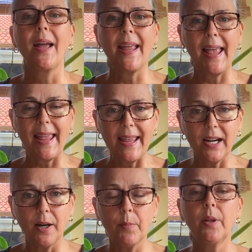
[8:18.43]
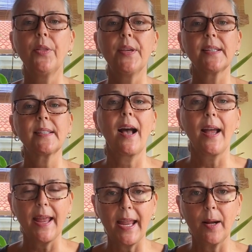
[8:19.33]
I am this,
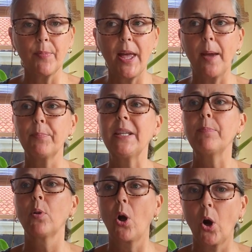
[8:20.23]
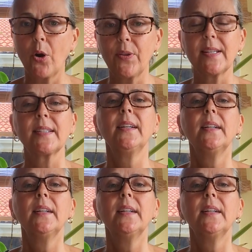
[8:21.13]
I am that, people are this.